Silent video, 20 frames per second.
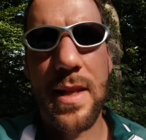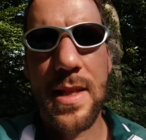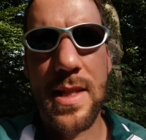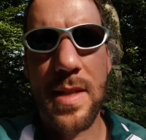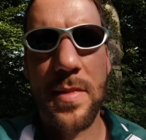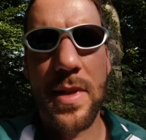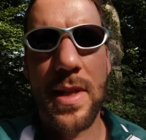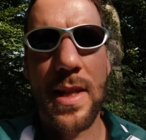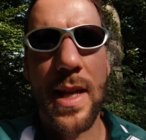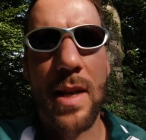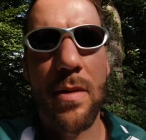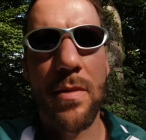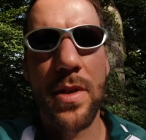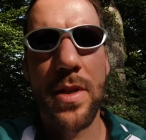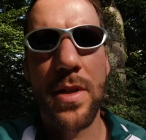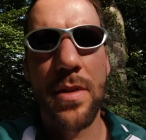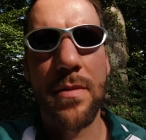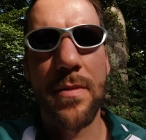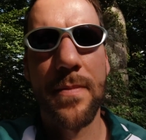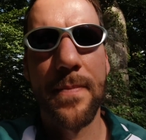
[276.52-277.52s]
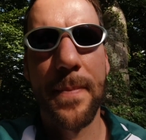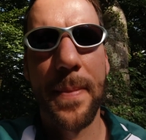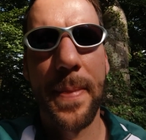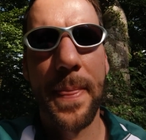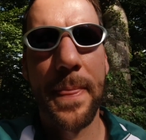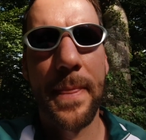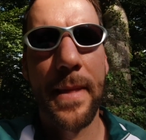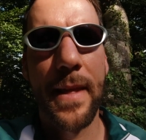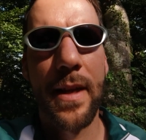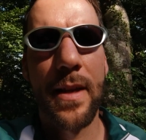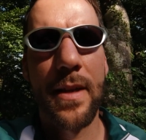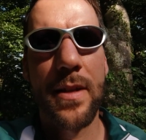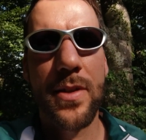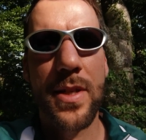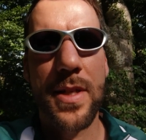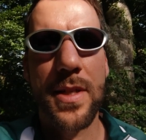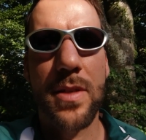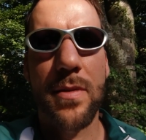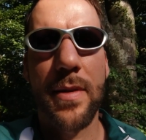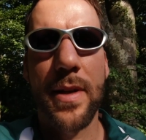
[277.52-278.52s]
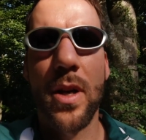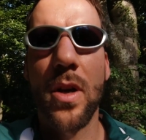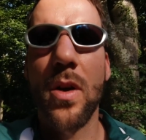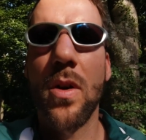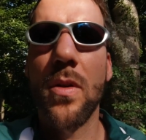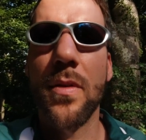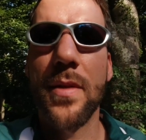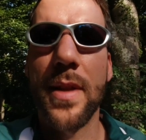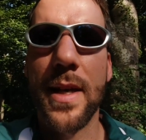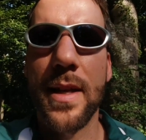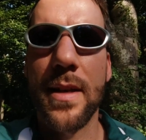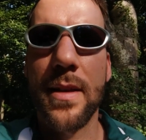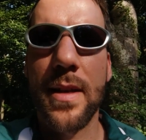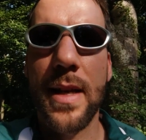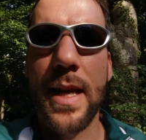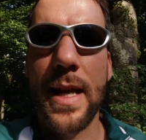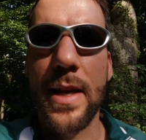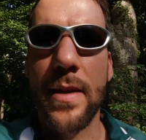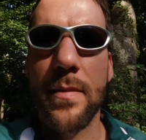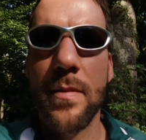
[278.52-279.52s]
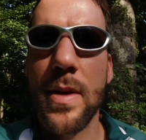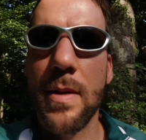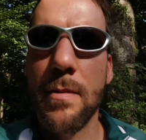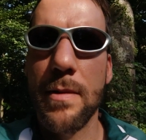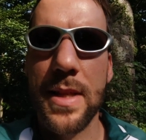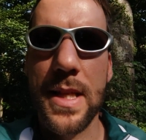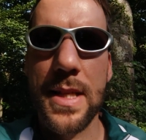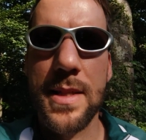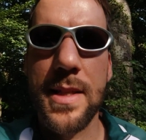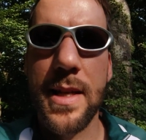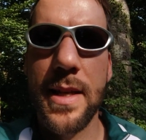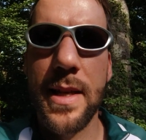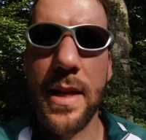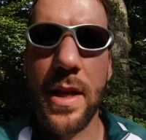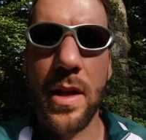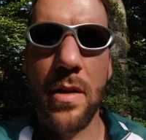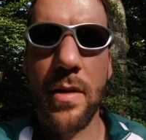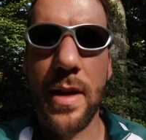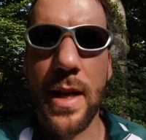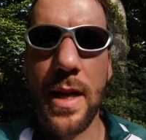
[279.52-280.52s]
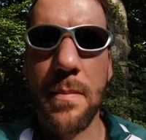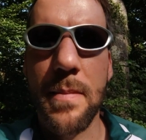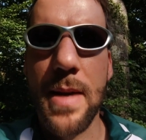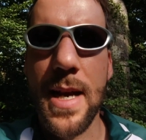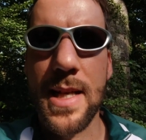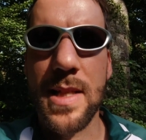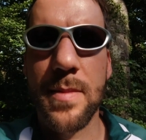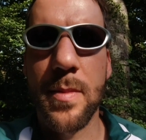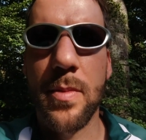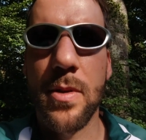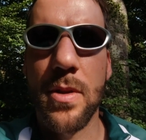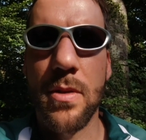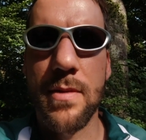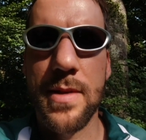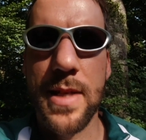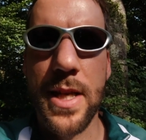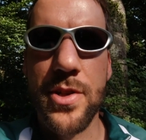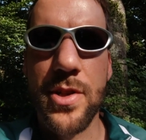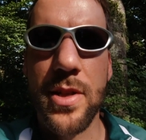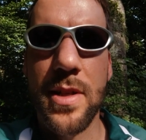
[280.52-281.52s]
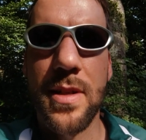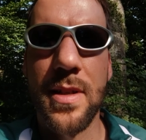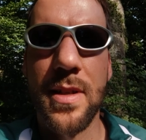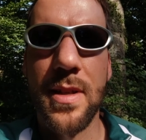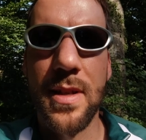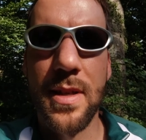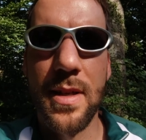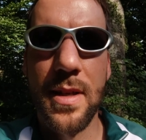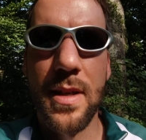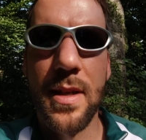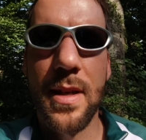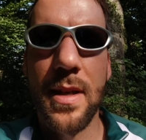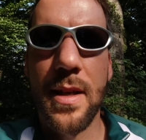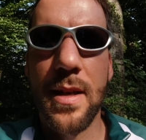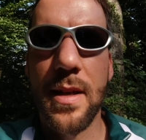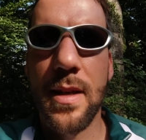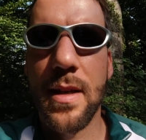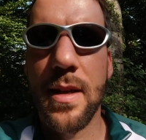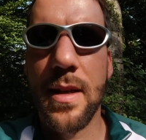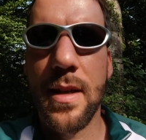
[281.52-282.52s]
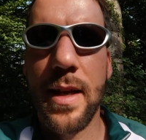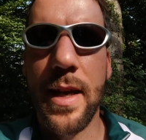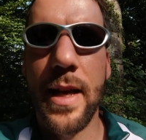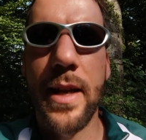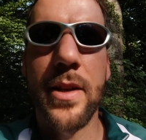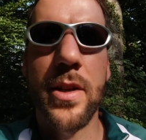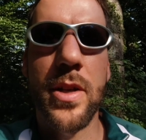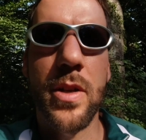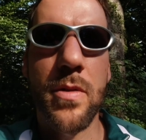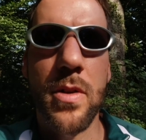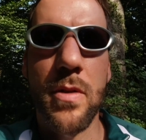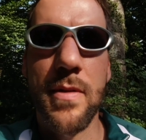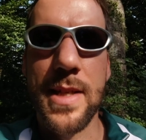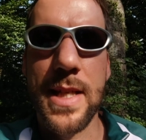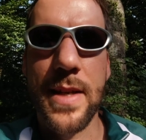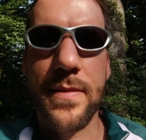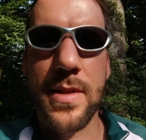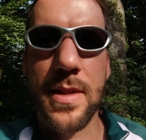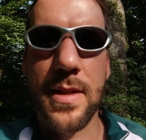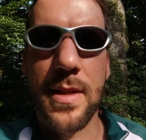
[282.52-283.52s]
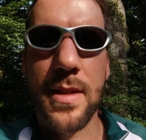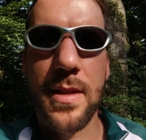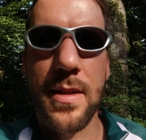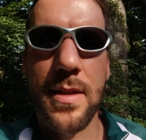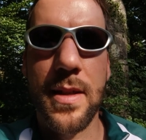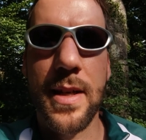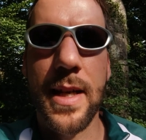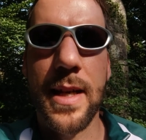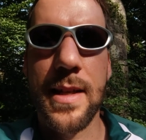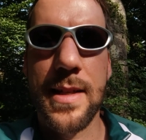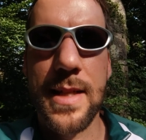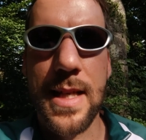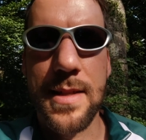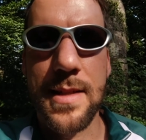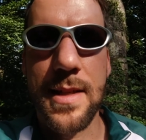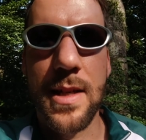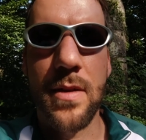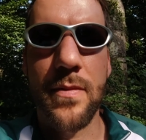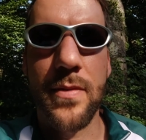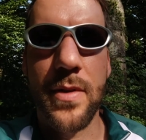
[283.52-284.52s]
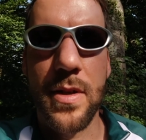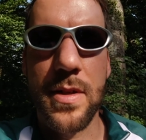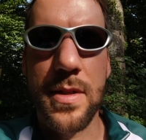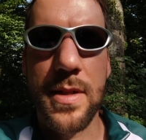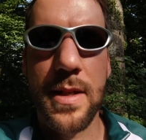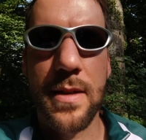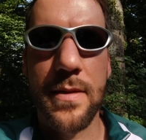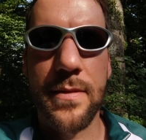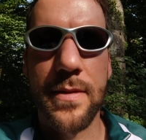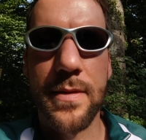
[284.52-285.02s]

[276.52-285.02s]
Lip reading: think something that I would do, just so I know that, hey, with this setting you get maximum polarization and you don't always have to kind of test it out for yourself.